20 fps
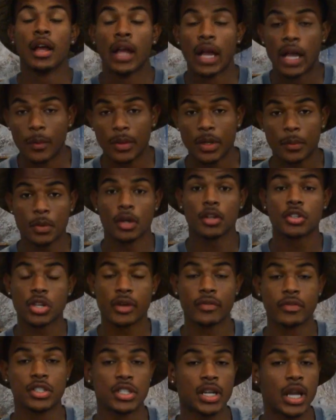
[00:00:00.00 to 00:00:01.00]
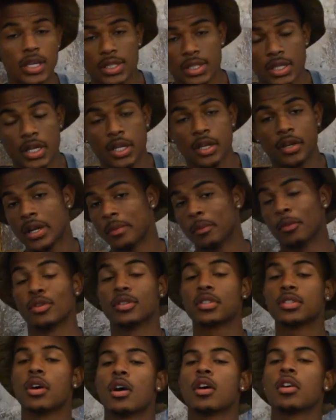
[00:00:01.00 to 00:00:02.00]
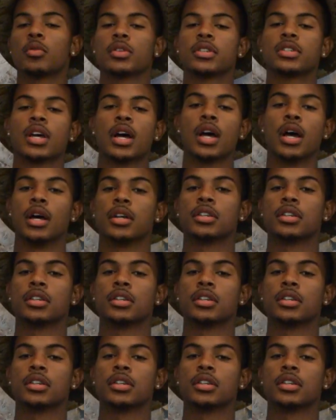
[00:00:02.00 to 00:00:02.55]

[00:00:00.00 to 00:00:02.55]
Hey, what up, y'all? Trevor Jackson here, and I'm on Talk with Taj.